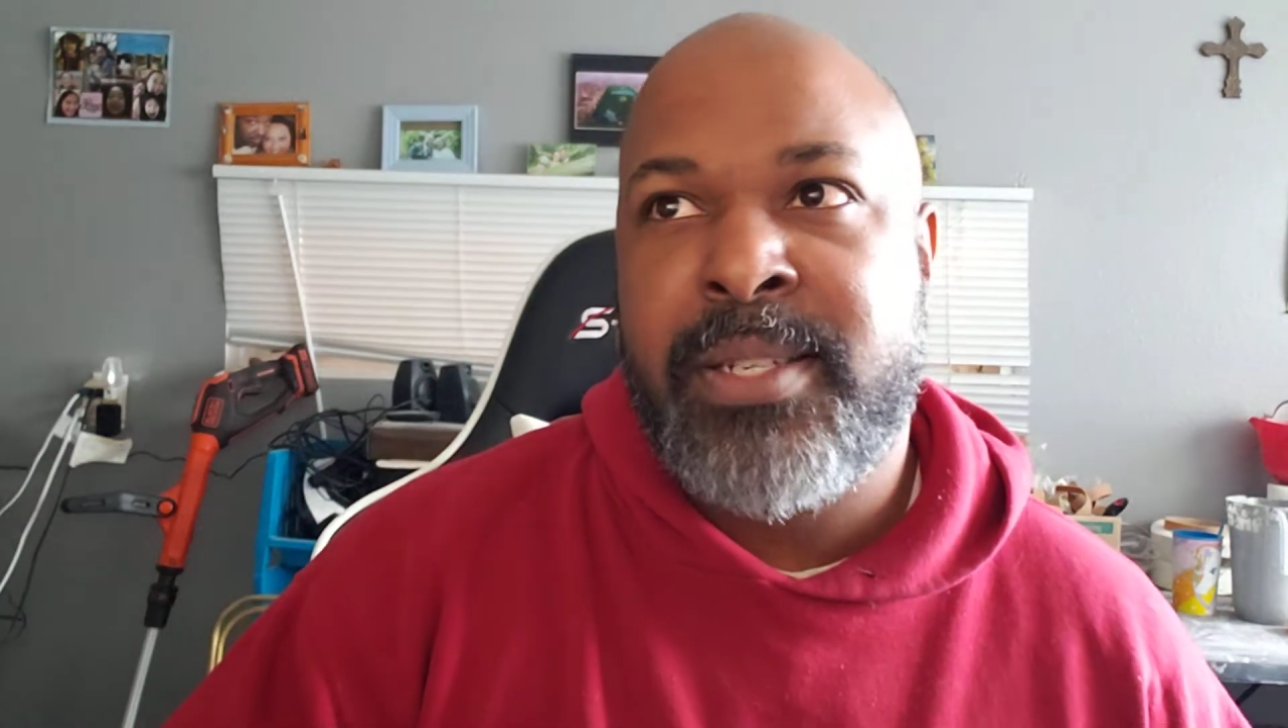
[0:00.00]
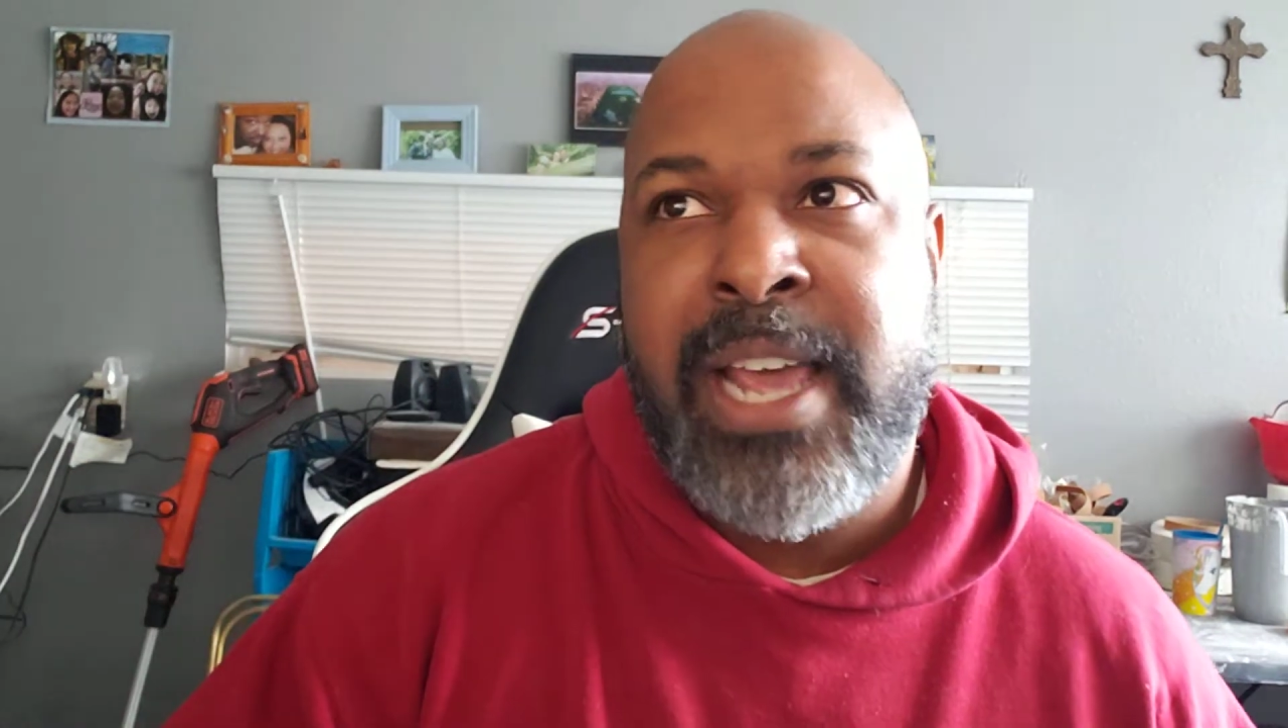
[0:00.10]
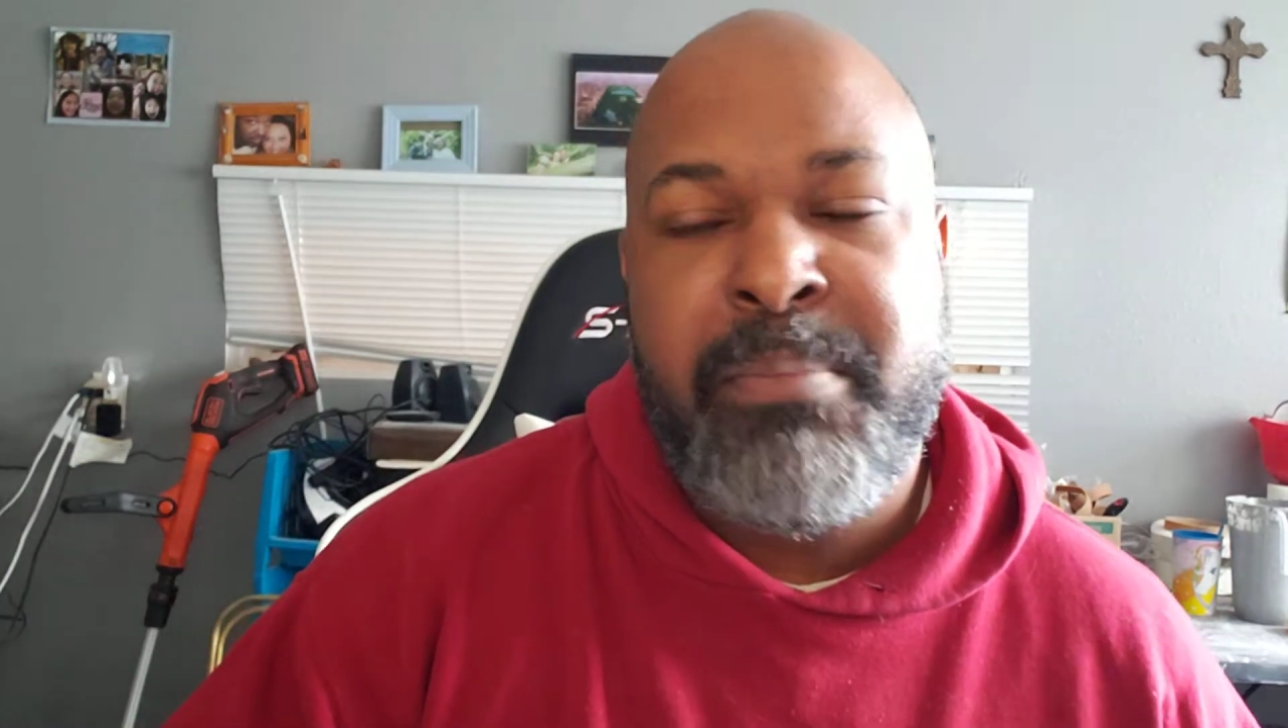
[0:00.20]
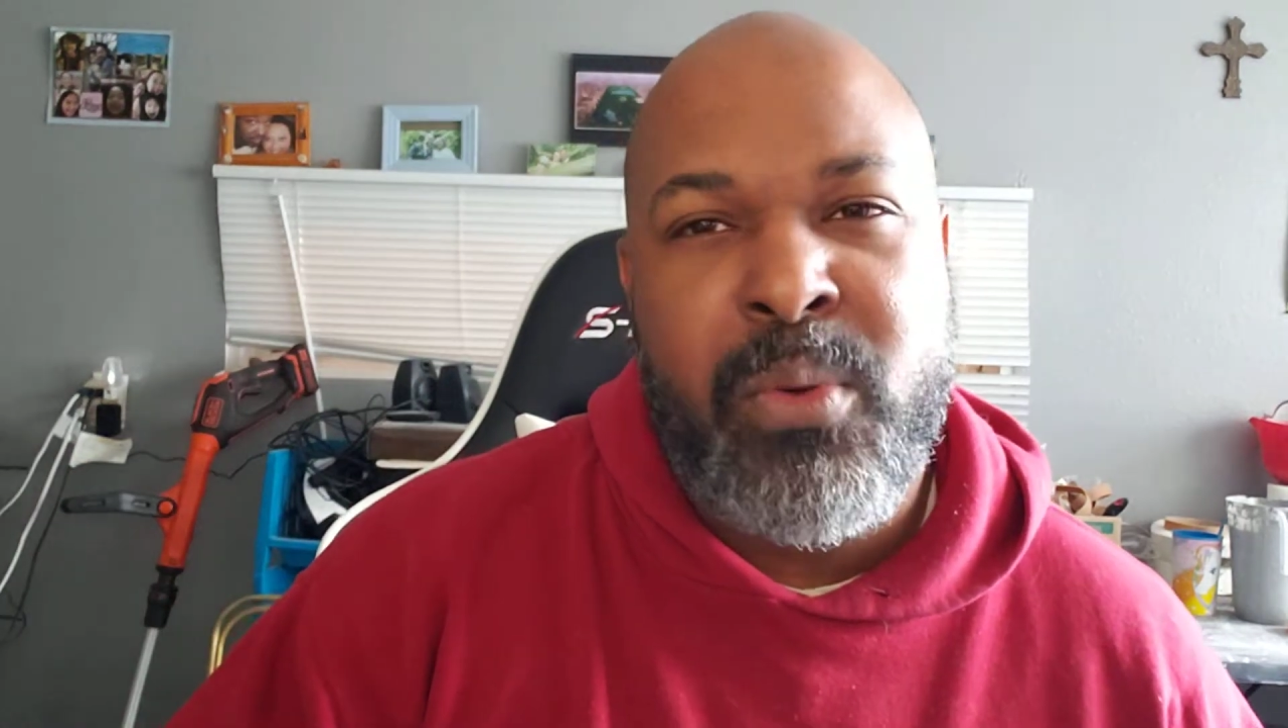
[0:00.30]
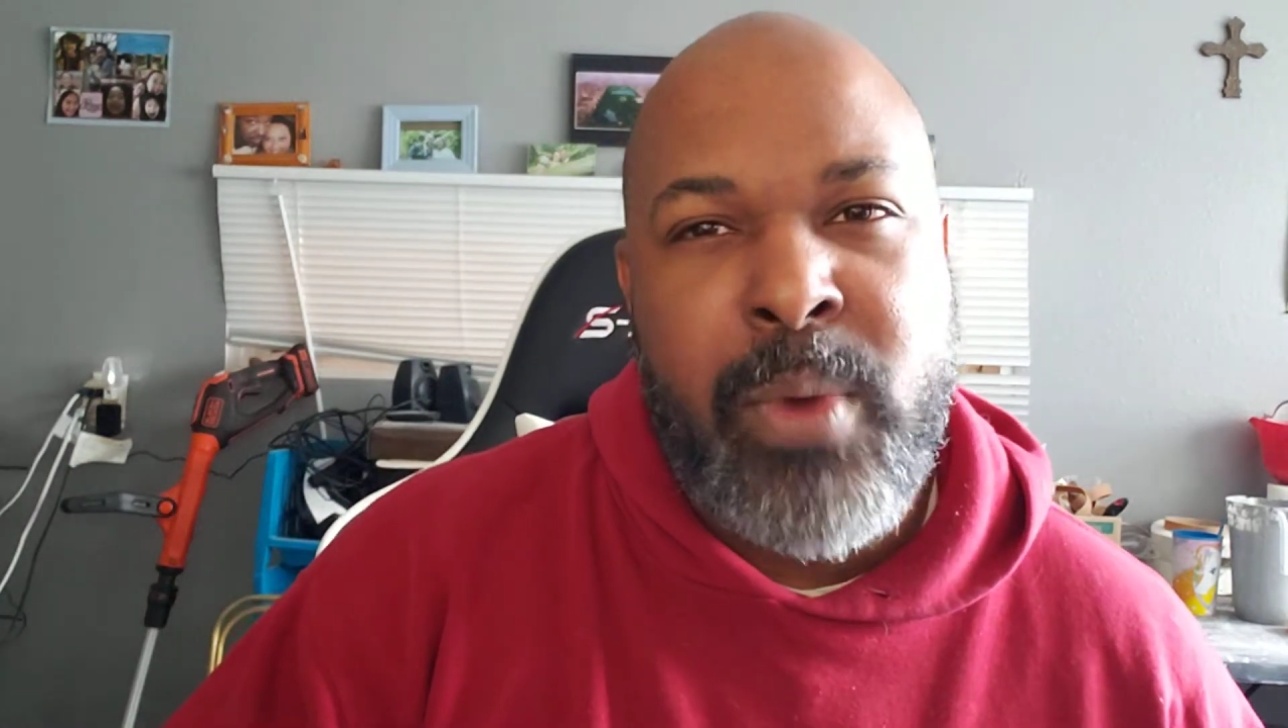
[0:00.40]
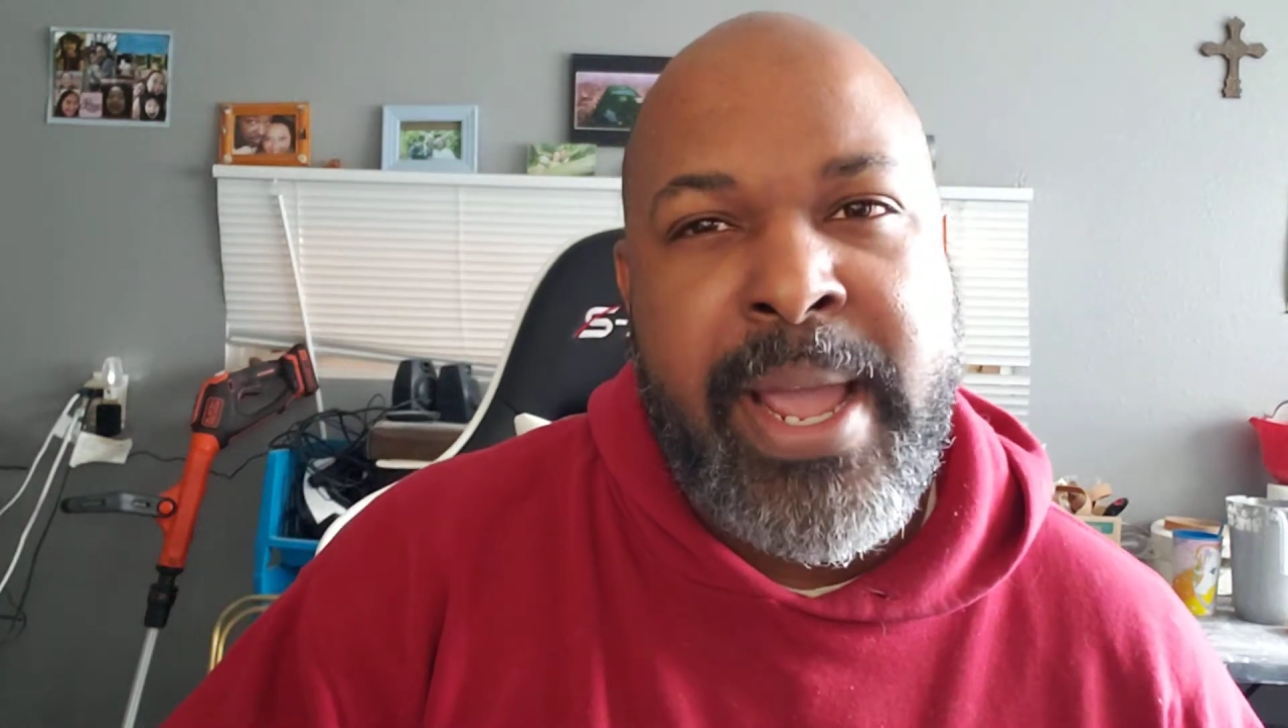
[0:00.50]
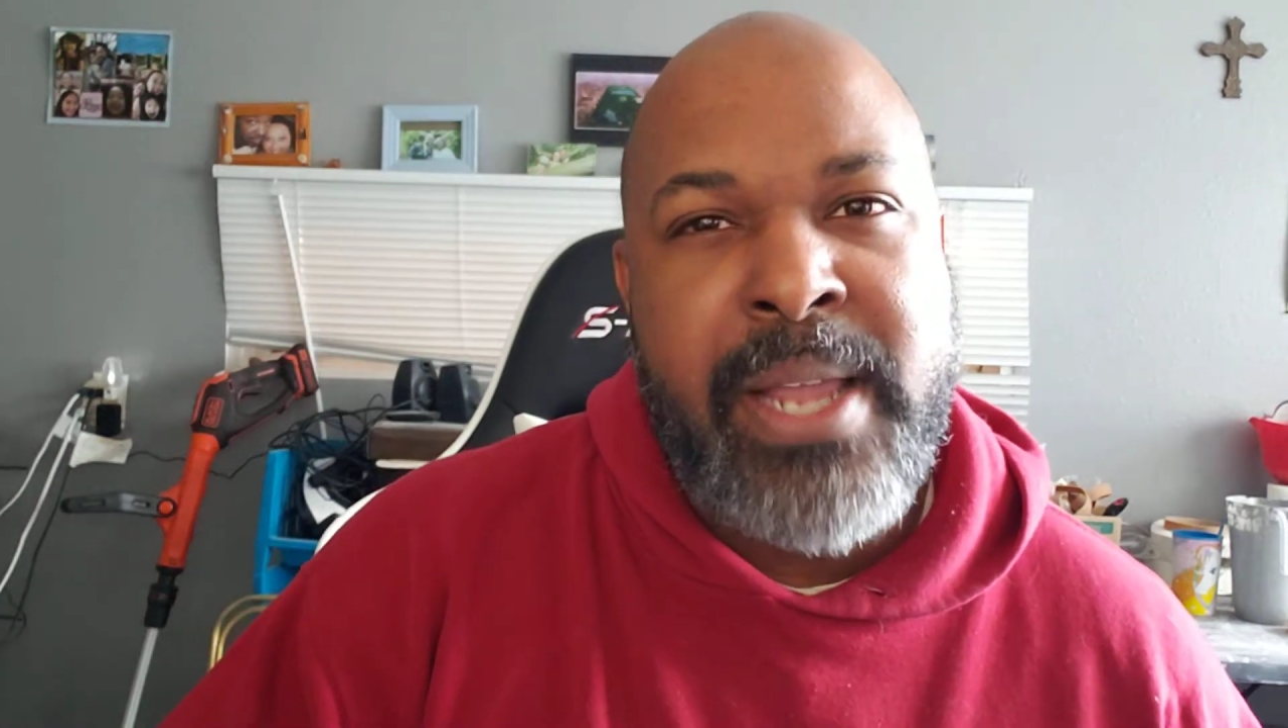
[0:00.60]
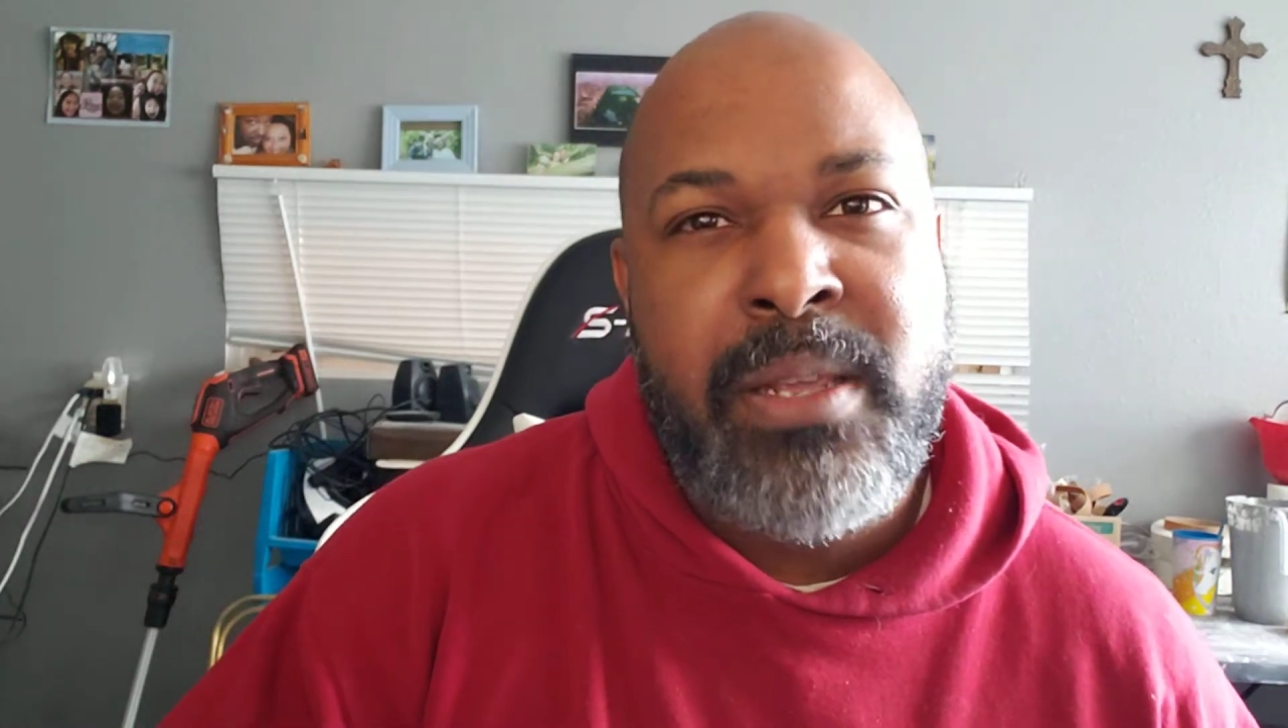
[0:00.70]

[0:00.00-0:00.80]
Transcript: type of rain.